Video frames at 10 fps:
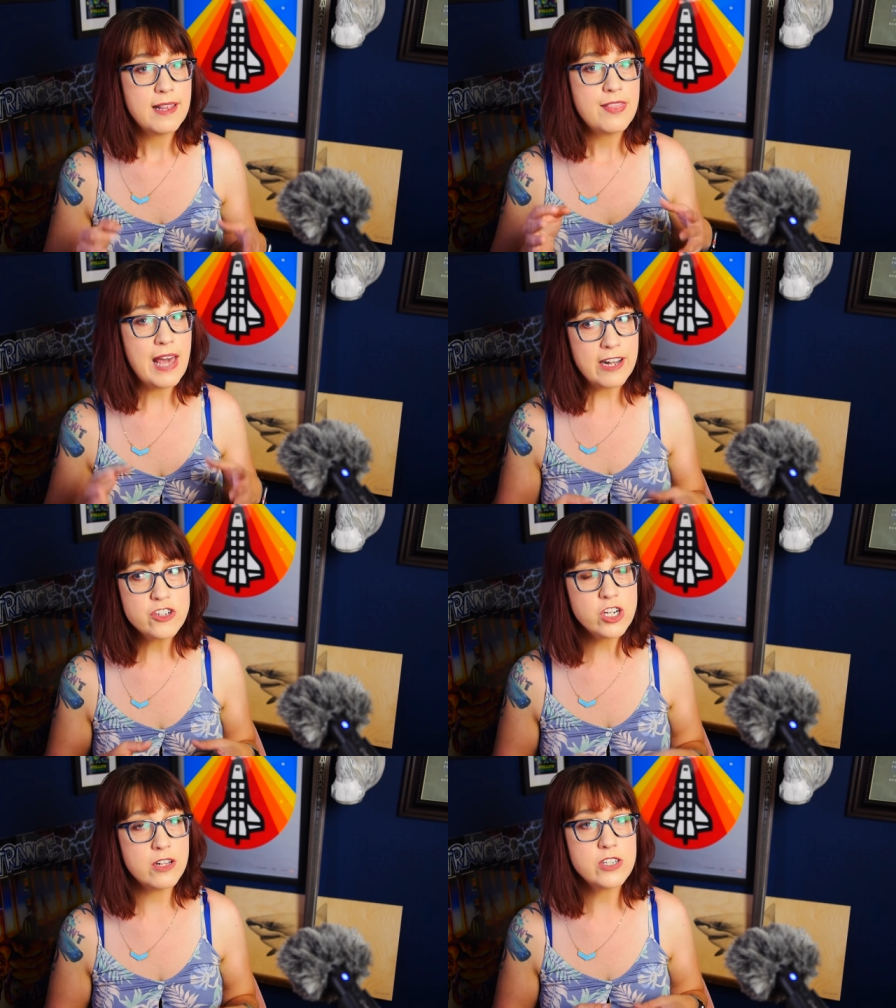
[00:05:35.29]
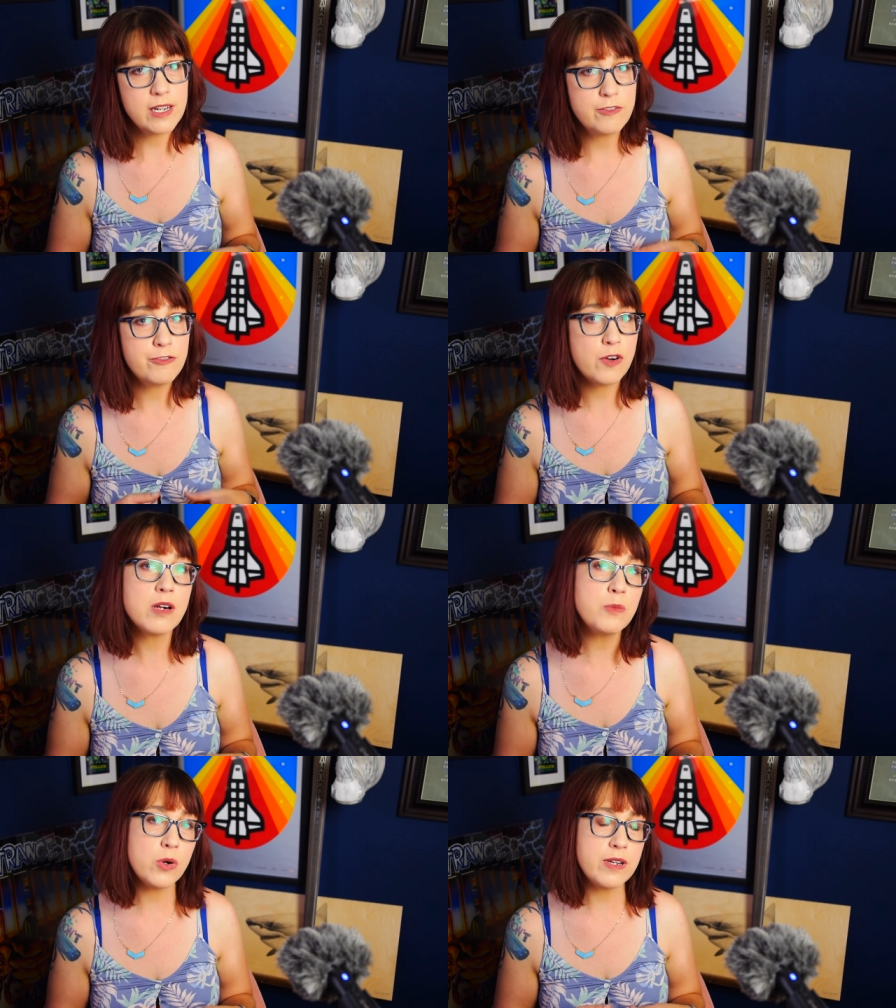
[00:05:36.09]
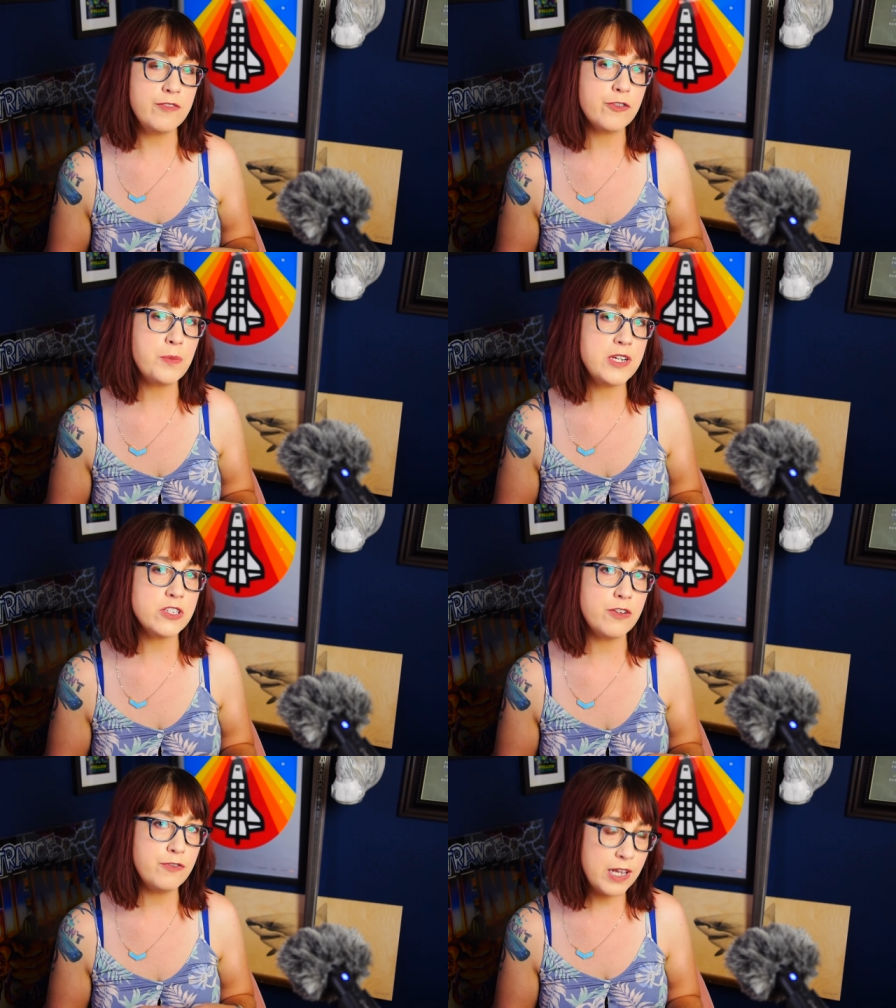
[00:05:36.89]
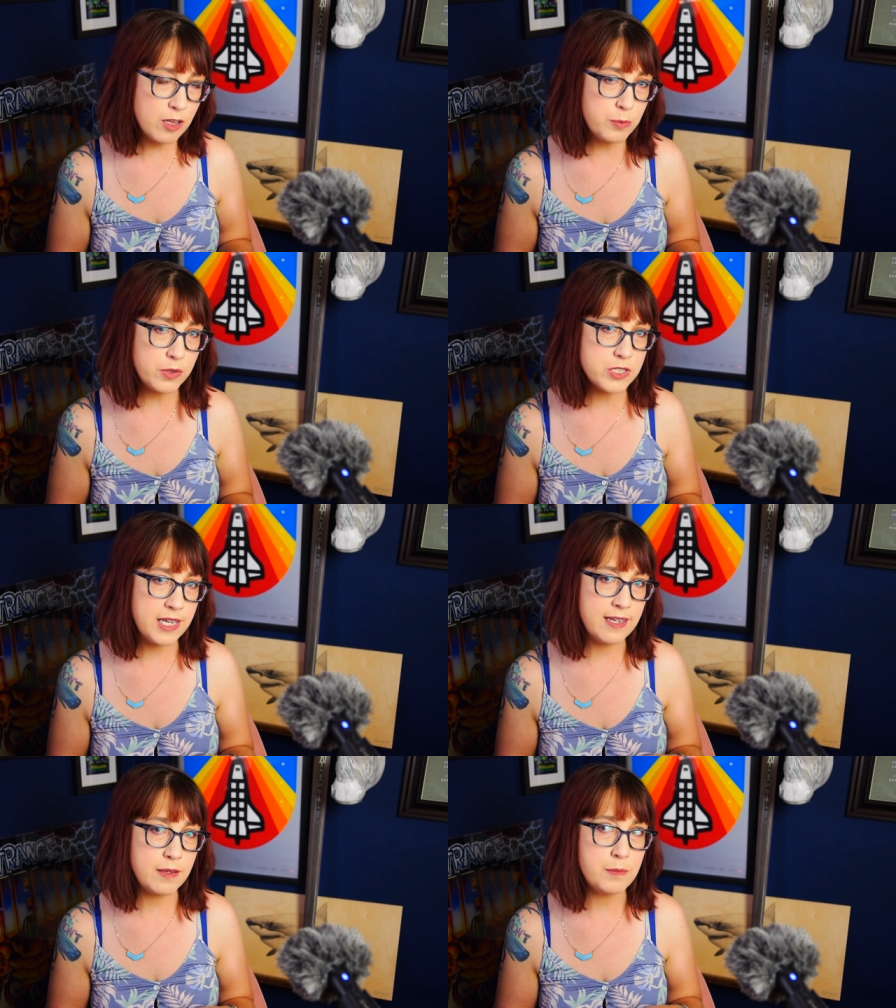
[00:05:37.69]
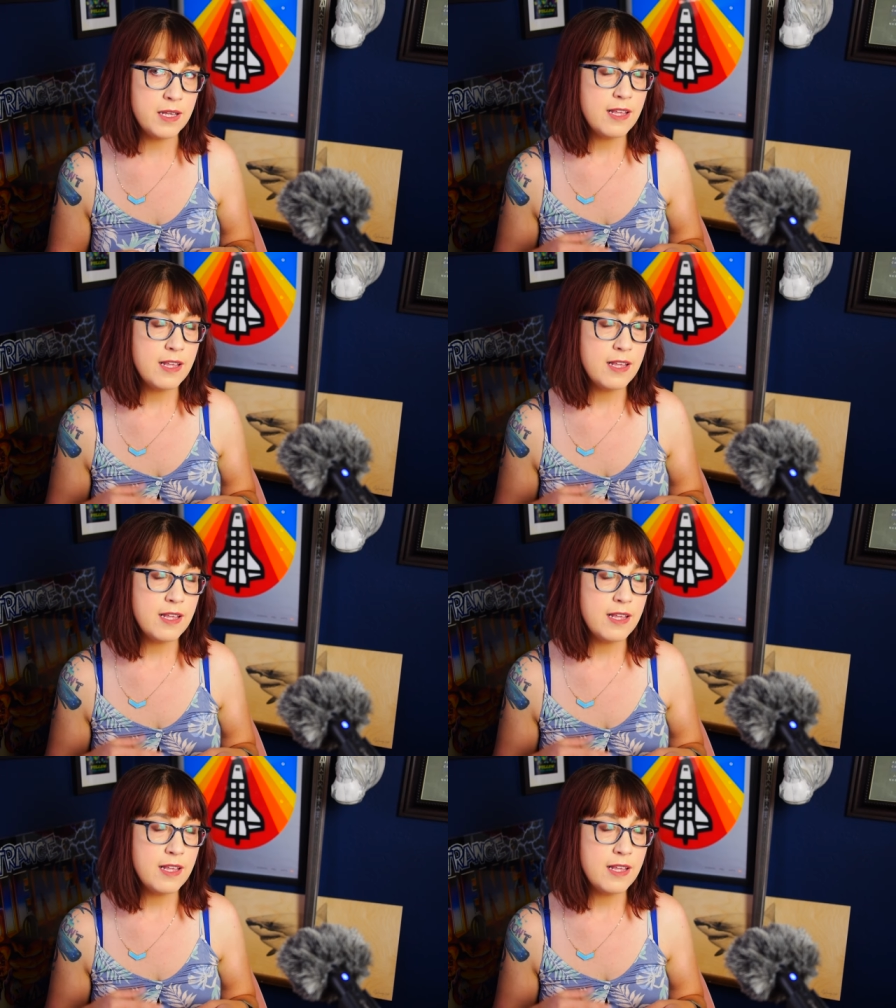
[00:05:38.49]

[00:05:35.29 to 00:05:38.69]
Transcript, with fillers: that judge had far more information available to him